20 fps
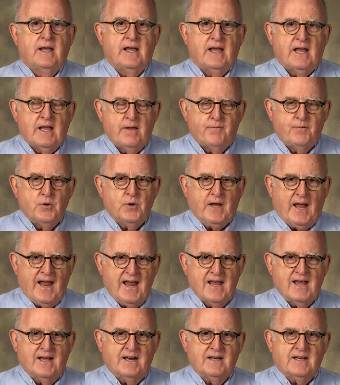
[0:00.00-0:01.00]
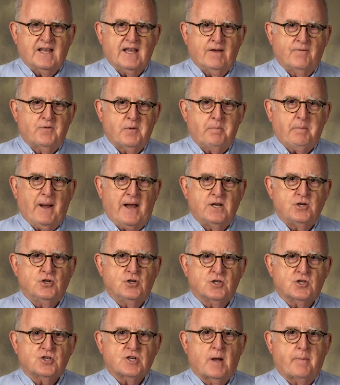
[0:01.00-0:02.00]
if you can, give the
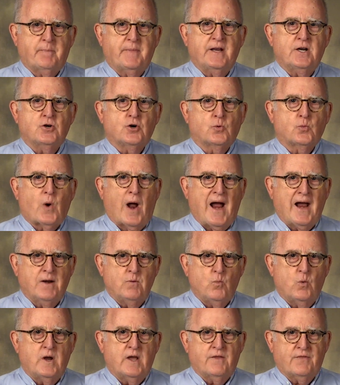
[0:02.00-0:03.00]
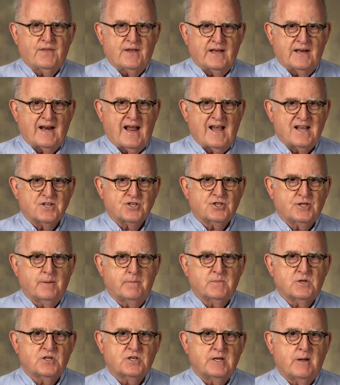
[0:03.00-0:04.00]
patient something to write with and ask
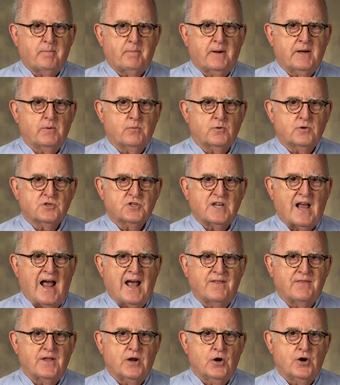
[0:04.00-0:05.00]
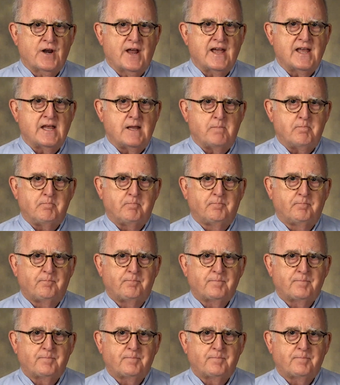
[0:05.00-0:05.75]
them to simply sign their name.